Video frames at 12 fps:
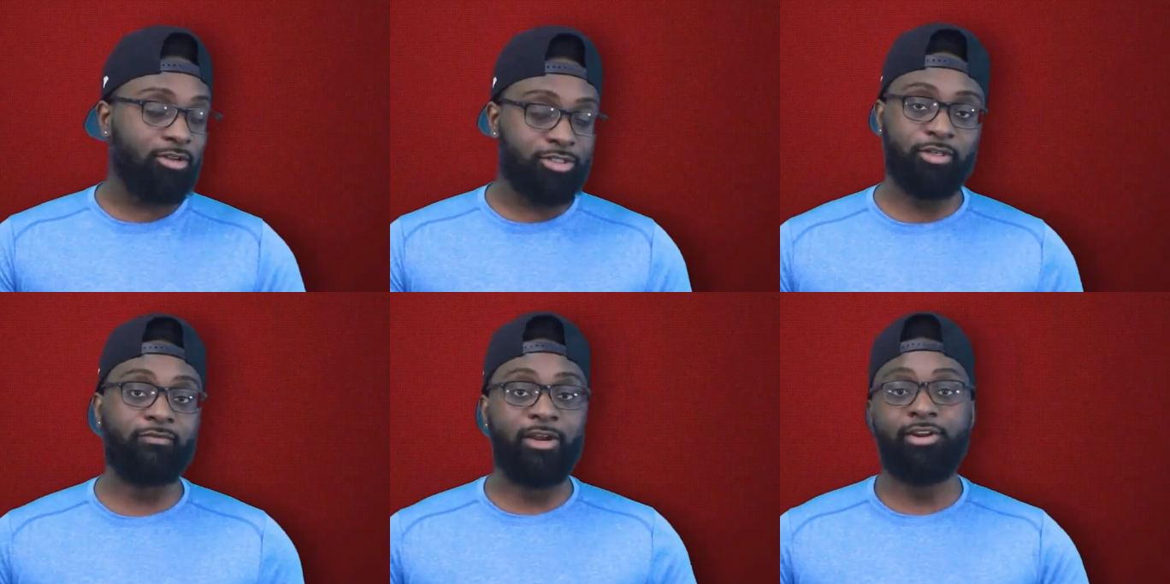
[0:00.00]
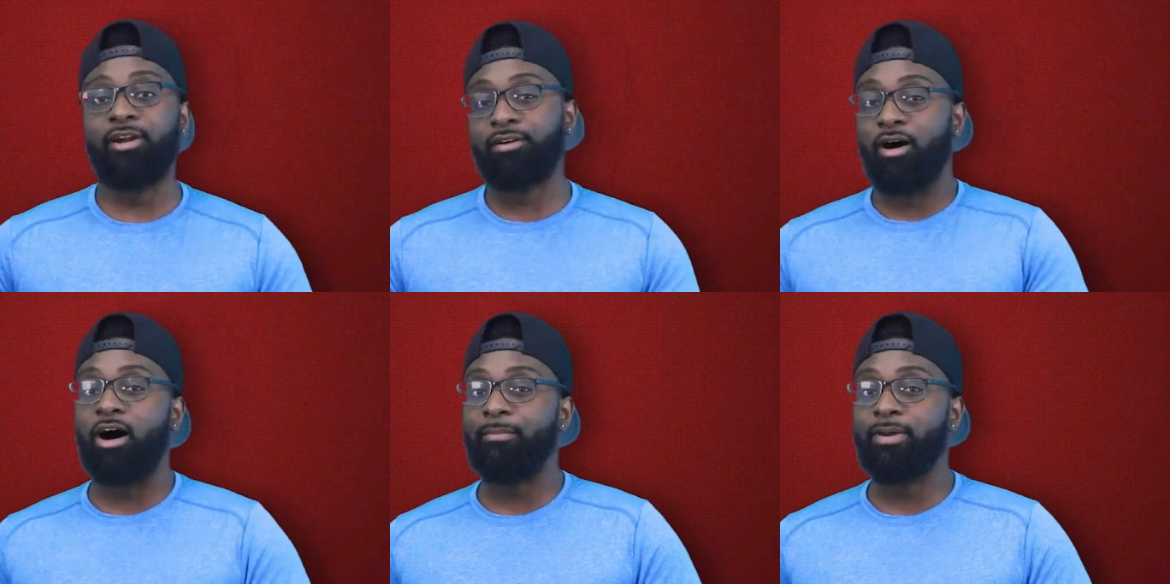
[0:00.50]
also very
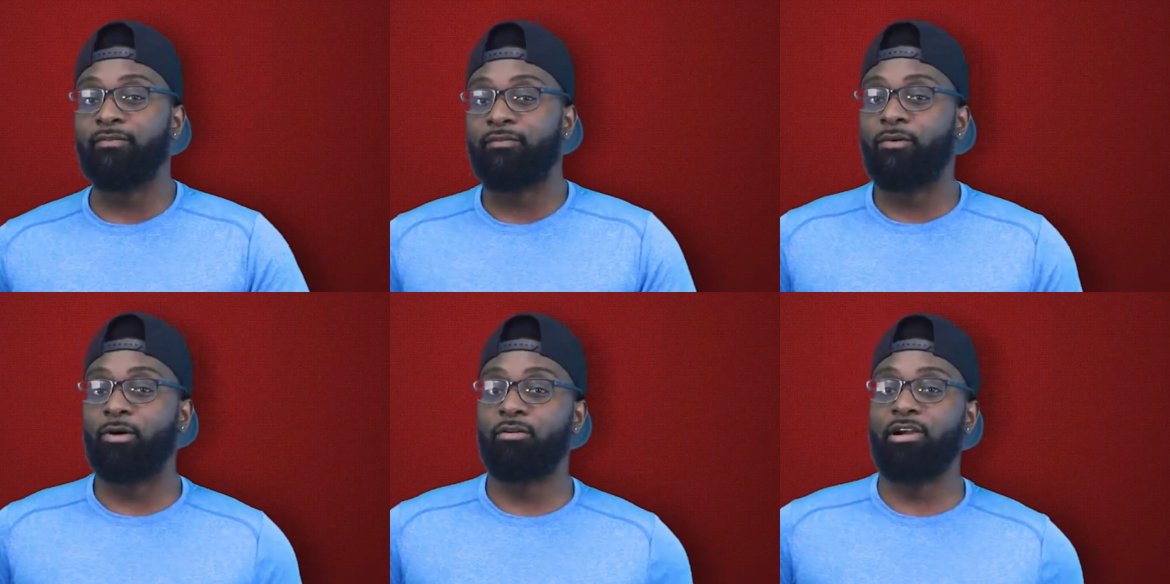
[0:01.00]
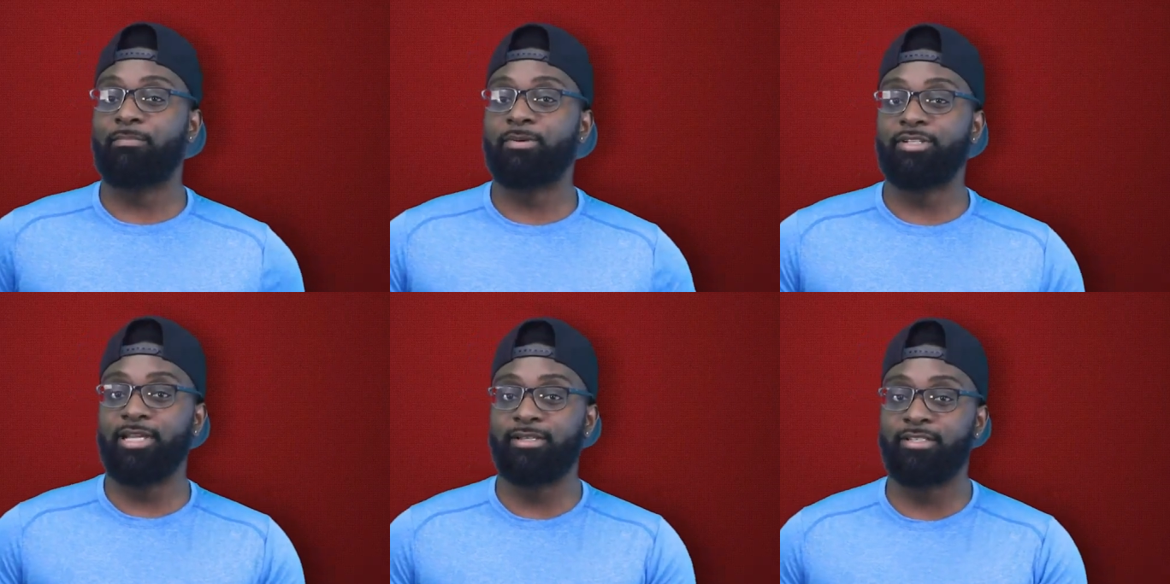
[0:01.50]
uncommon for
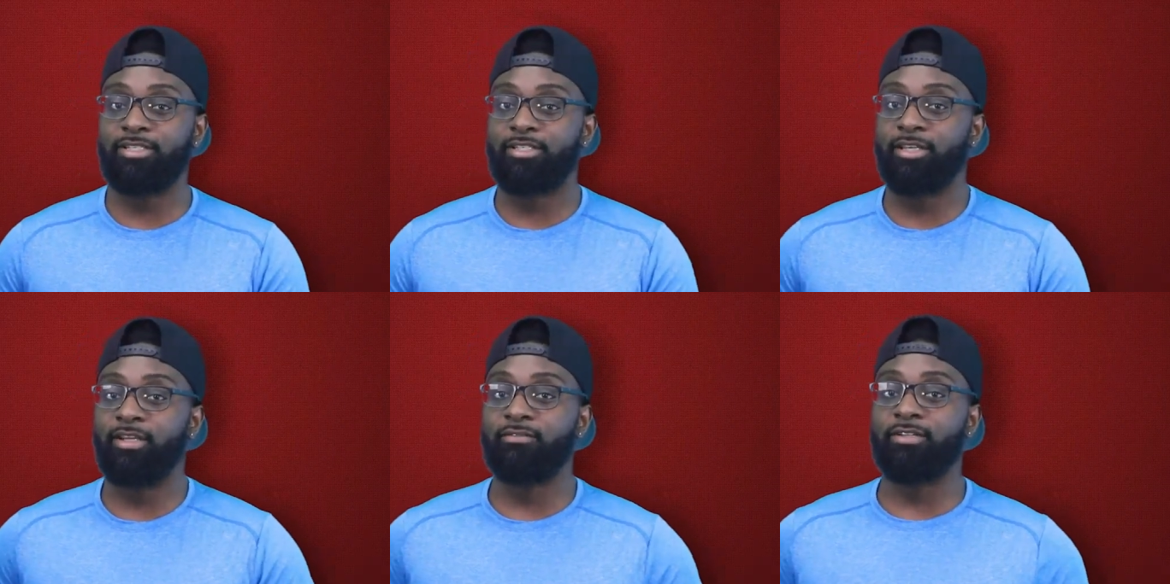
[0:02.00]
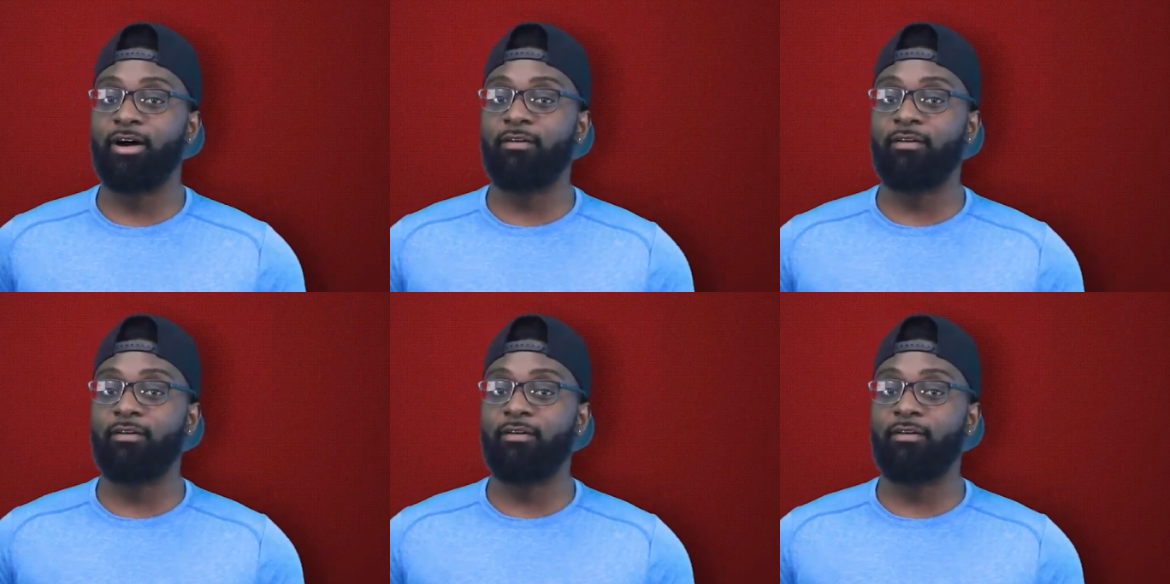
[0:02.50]
representatives